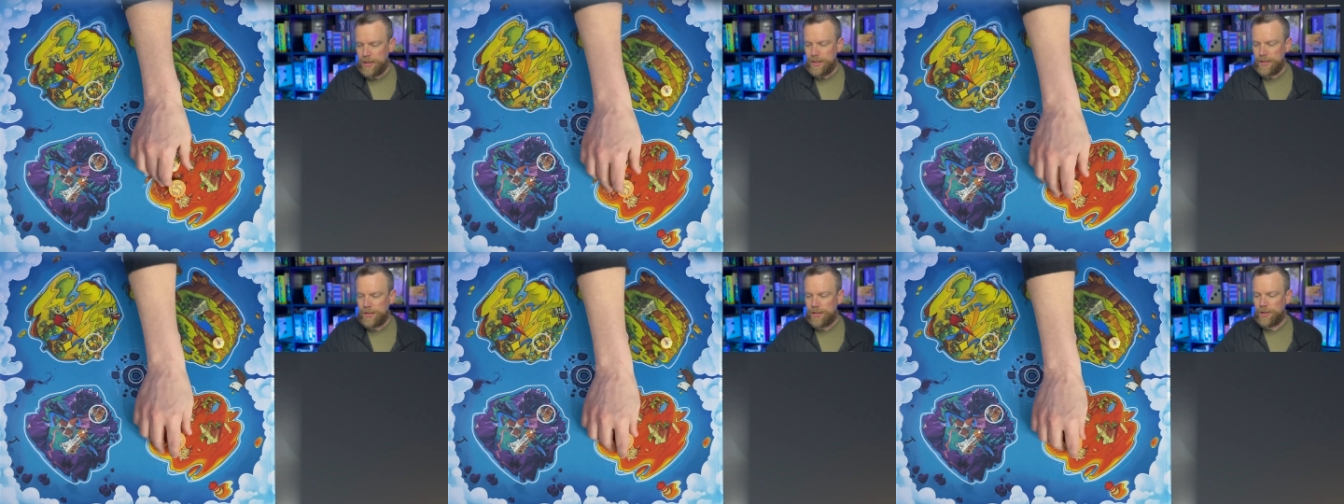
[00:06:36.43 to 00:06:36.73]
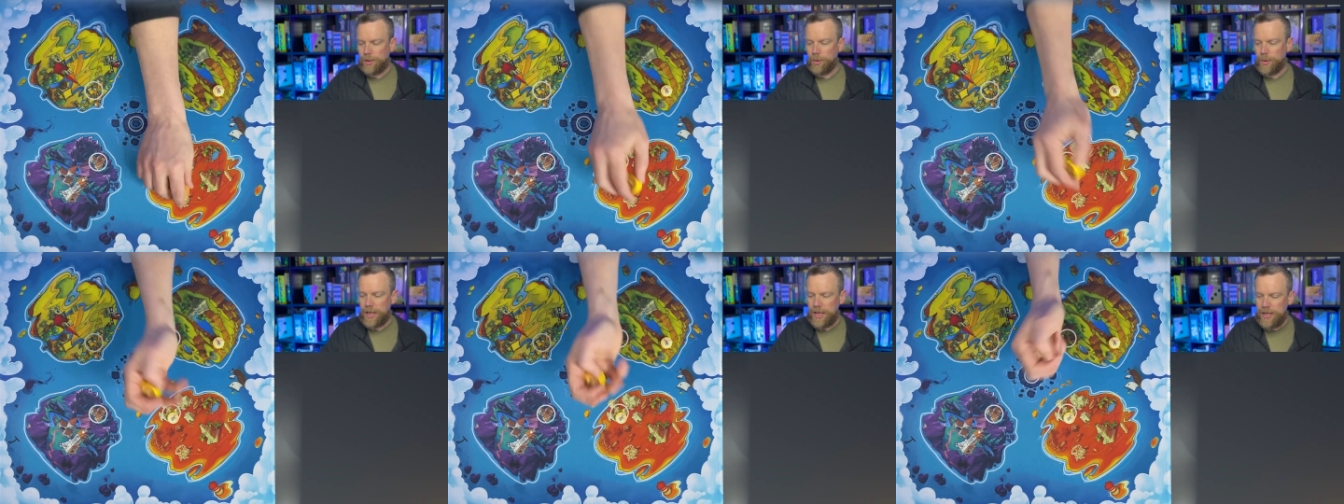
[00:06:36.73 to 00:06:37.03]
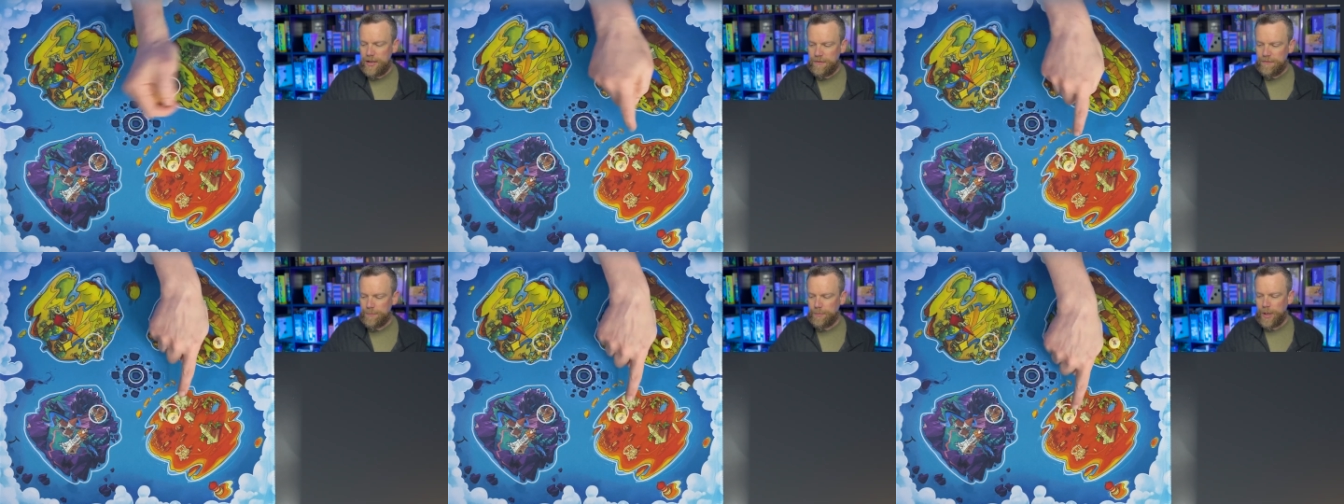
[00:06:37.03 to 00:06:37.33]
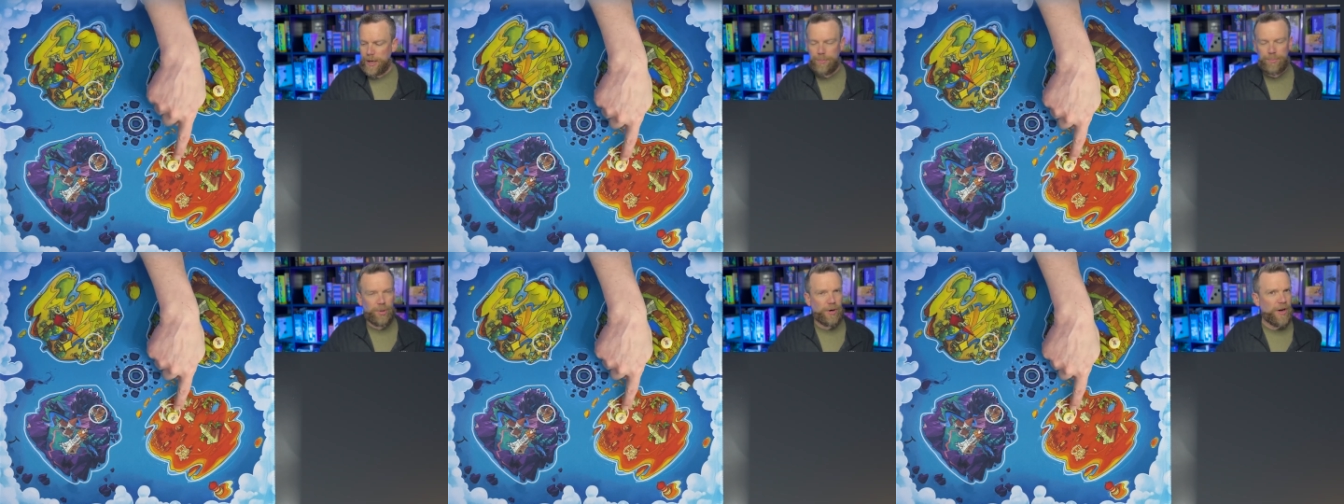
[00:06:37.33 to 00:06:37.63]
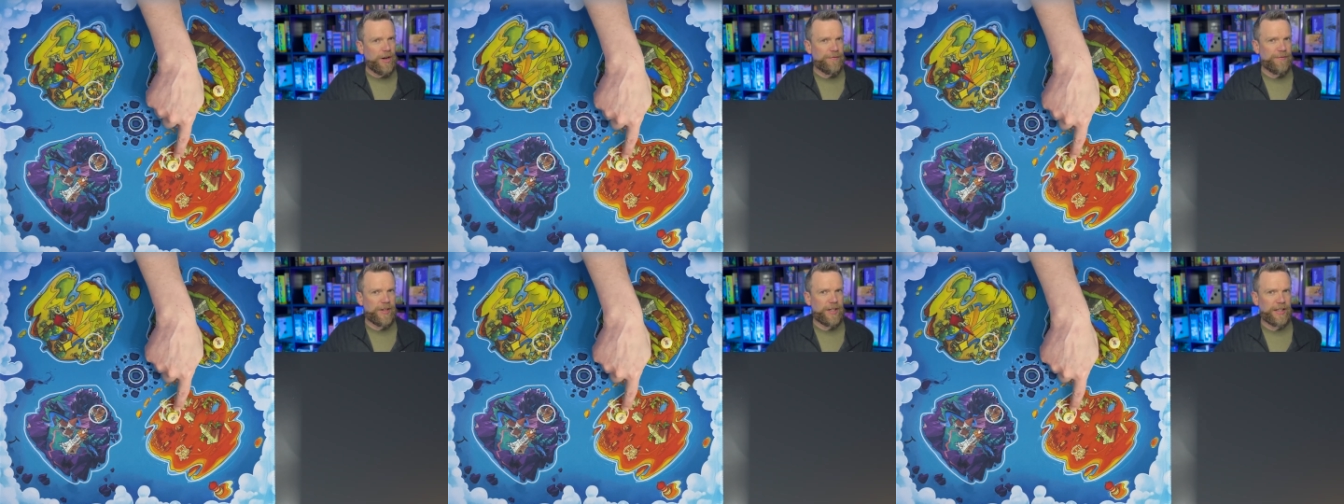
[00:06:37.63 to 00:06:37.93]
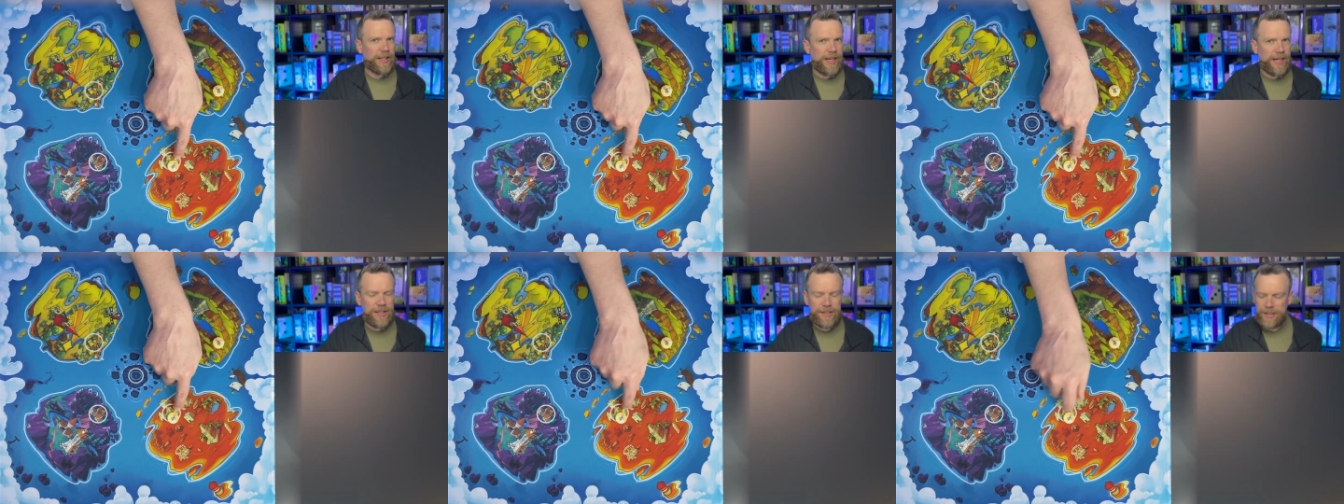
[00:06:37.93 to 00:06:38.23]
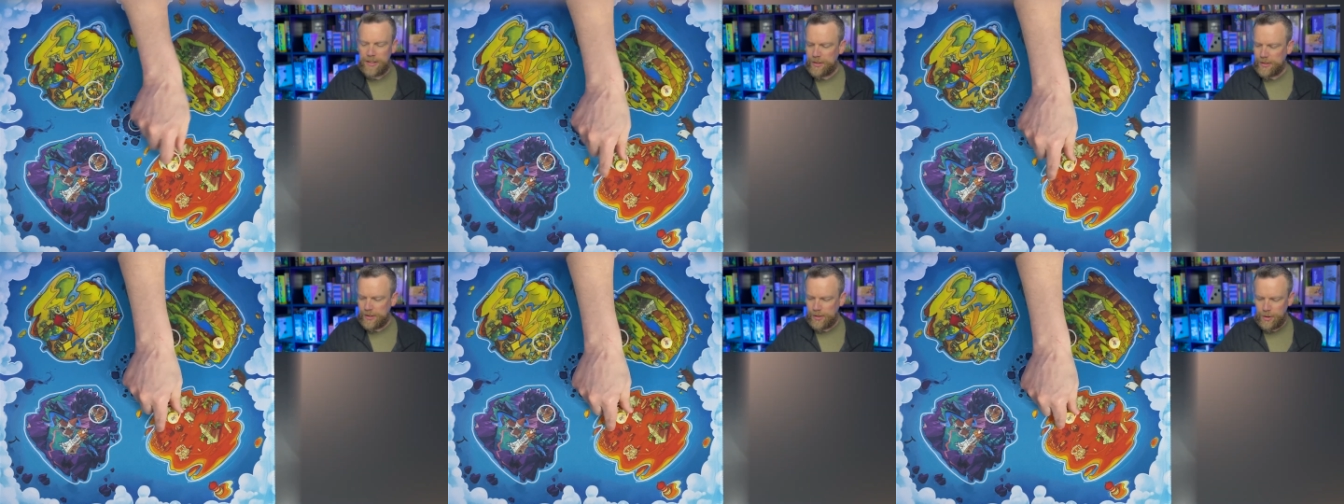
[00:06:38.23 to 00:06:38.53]
So if my prophet lands
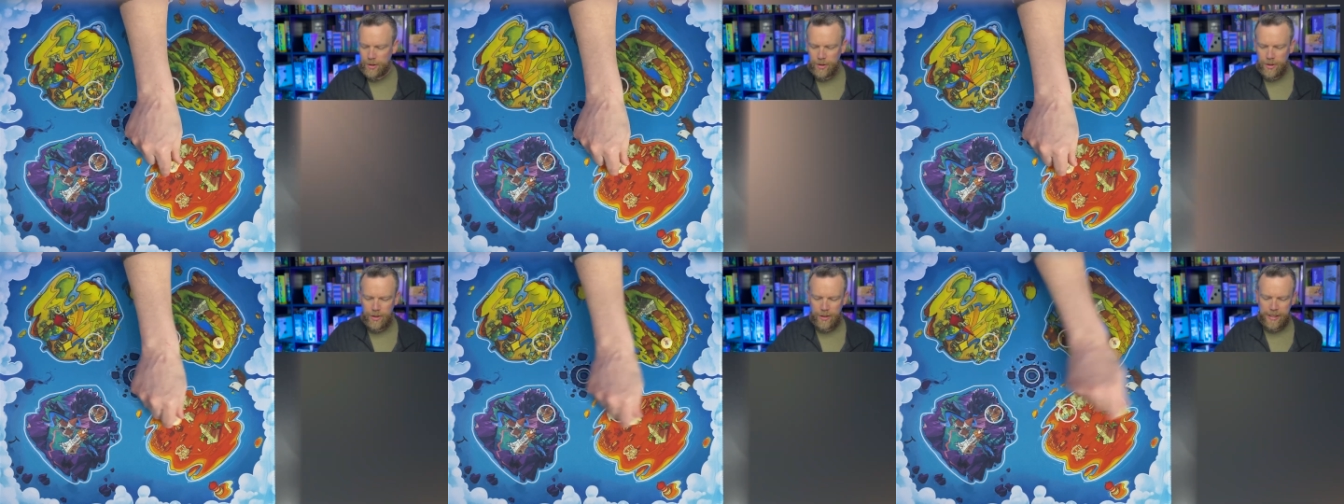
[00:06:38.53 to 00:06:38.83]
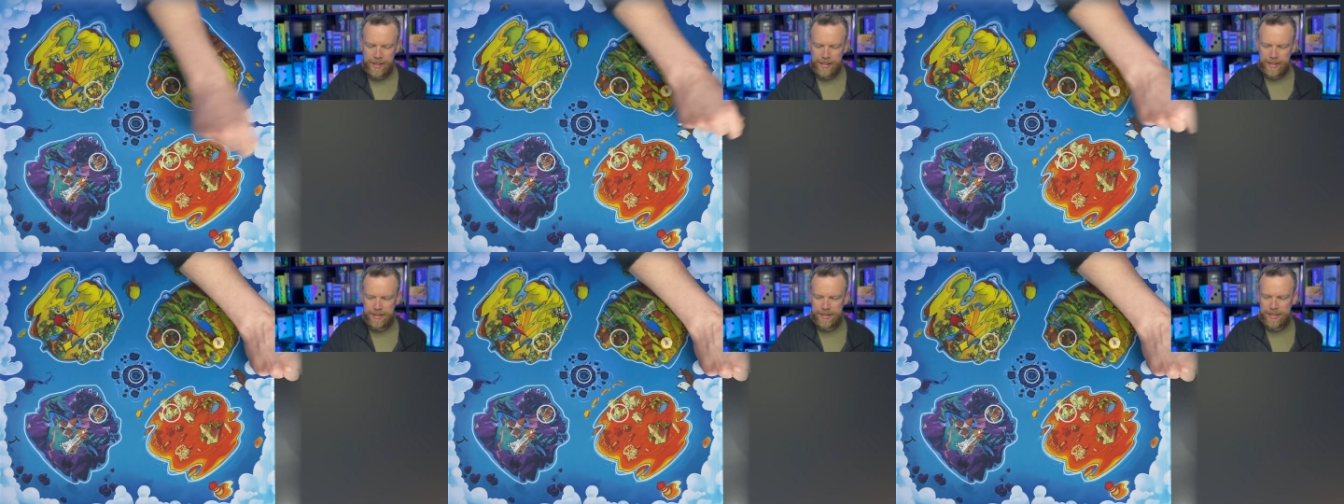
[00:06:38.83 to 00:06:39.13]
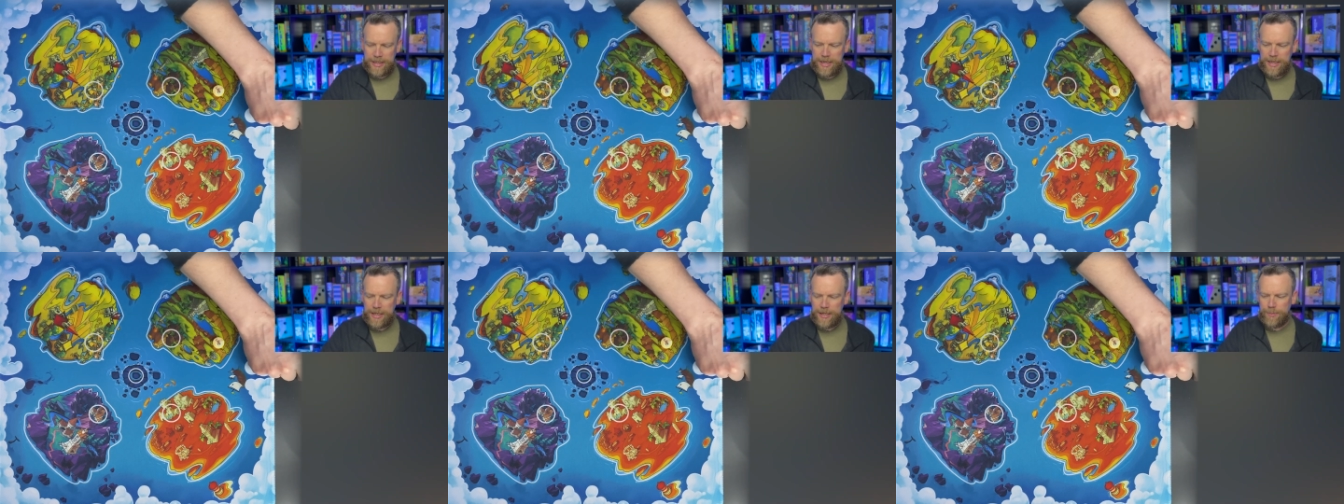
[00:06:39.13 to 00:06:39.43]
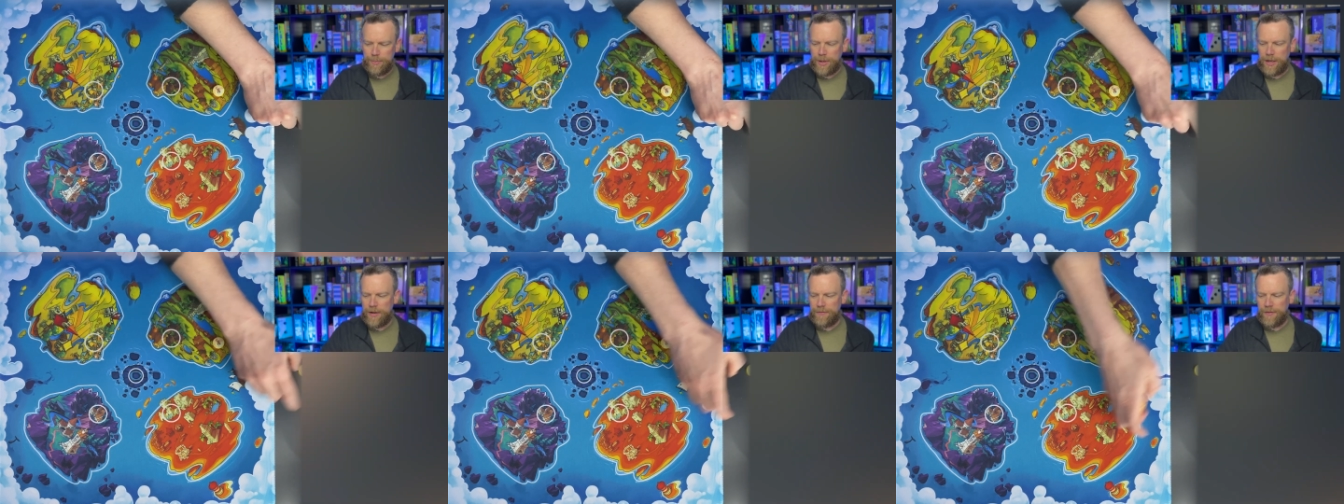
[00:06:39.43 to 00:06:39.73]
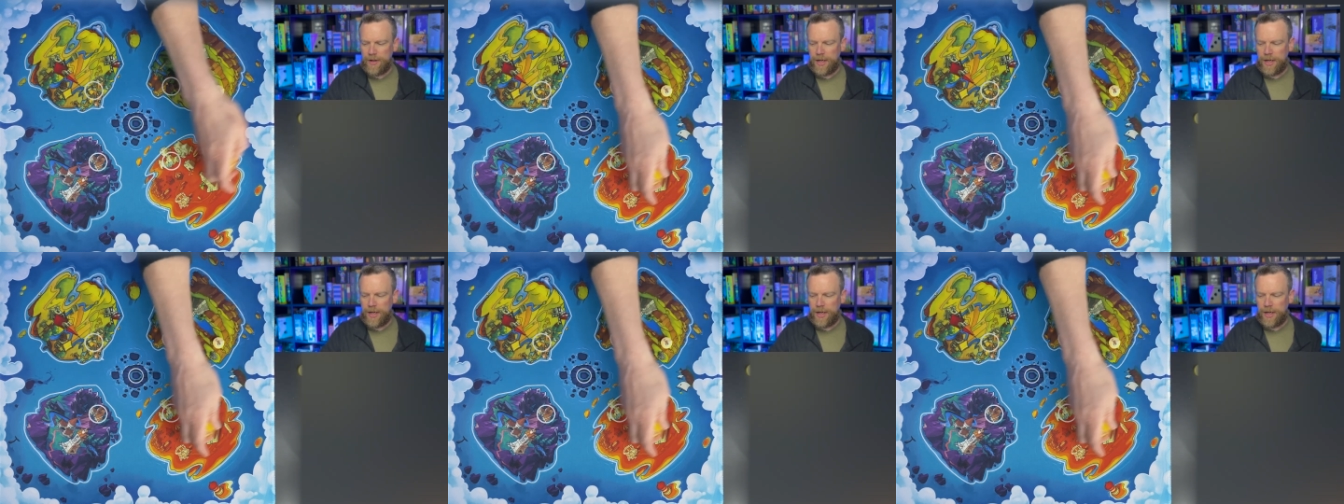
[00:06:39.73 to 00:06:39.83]
in a circle, I can take him off.